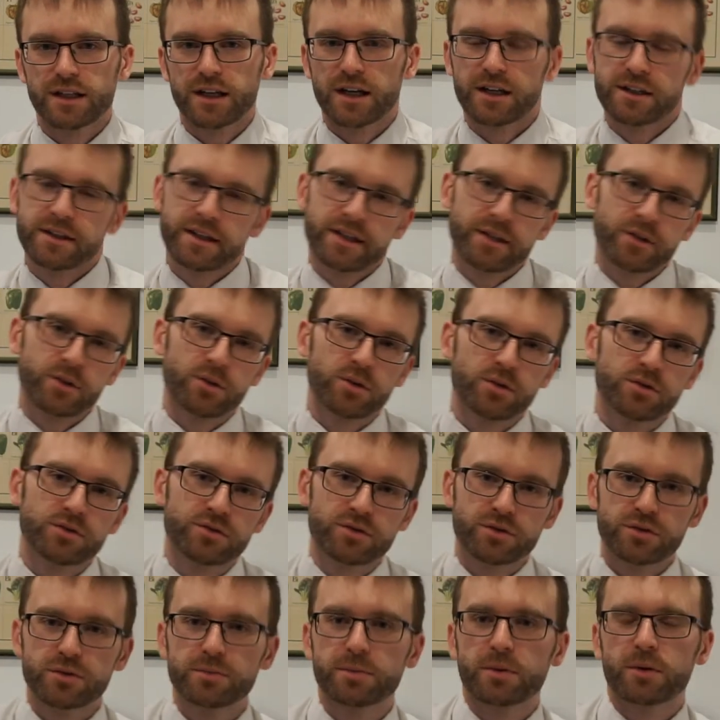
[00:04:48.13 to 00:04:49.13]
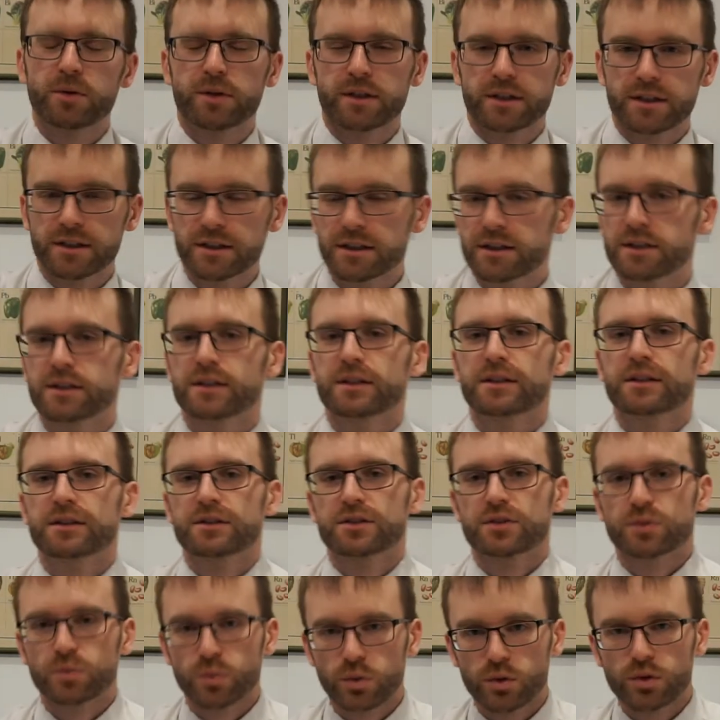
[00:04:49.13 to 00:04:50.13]
and they all do point
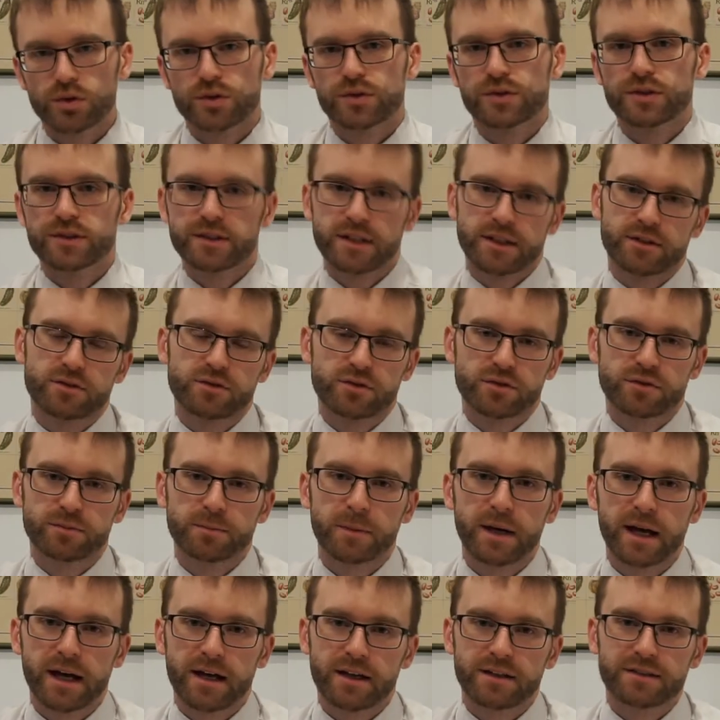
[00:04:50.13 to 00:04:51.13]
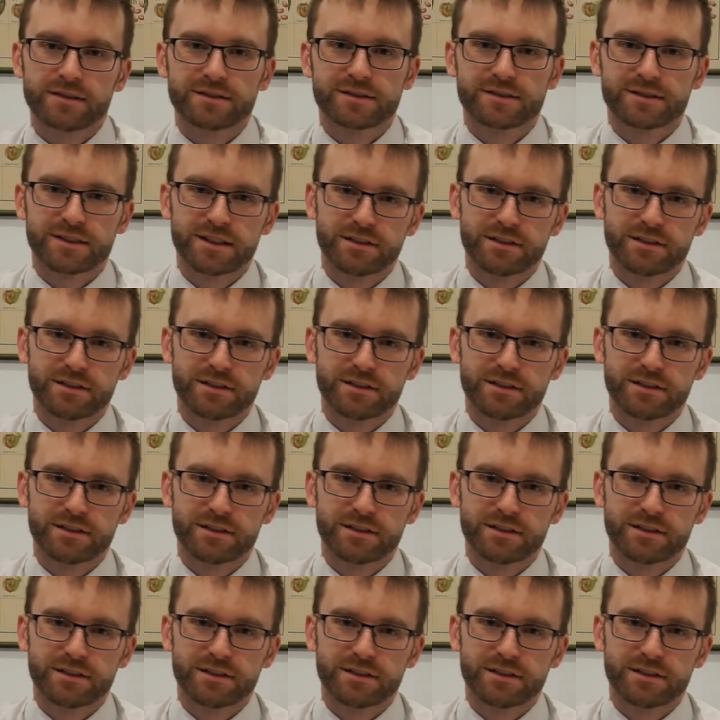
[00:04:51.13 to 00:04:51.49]
towards the centre of mass.